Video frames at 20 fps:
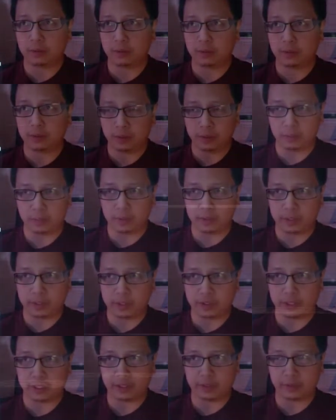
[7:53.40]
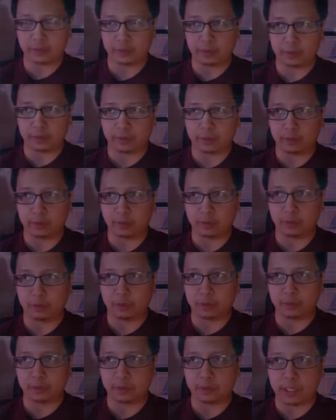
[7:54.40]
you want to check your
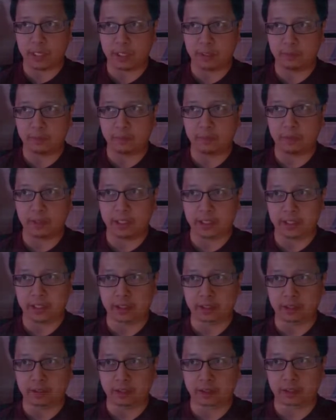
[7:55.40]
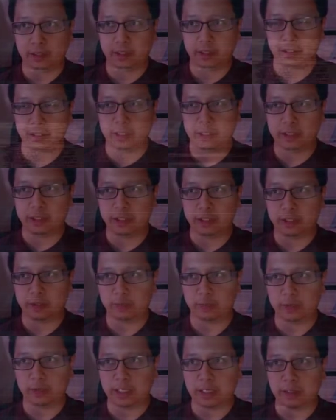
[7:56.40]
crypto app, and look, it just
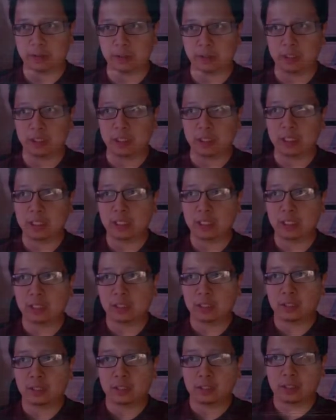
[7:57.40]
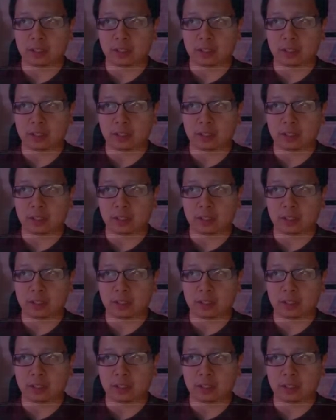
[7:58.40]
went out. So